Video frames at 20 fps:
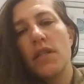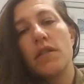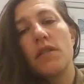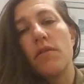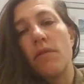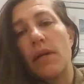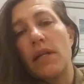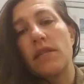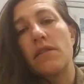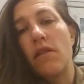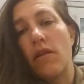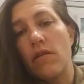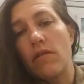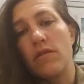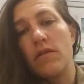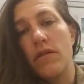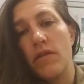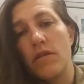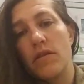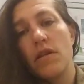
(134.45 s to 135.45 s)
doing
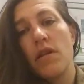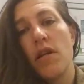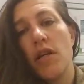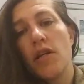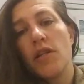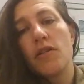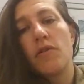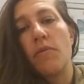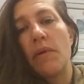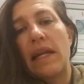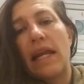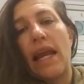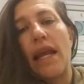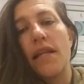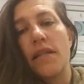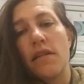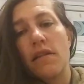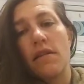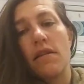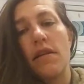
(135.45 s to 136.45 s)
circles
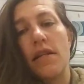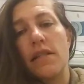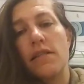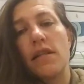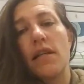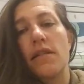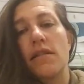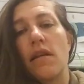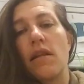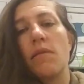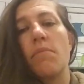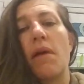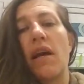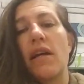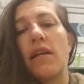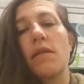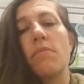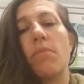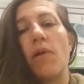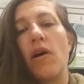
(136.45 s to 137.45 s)
28 to 36 on the
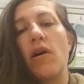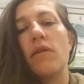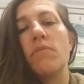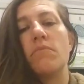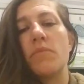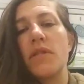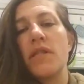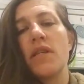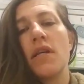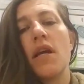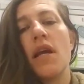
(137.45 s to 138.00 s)
back of the palms.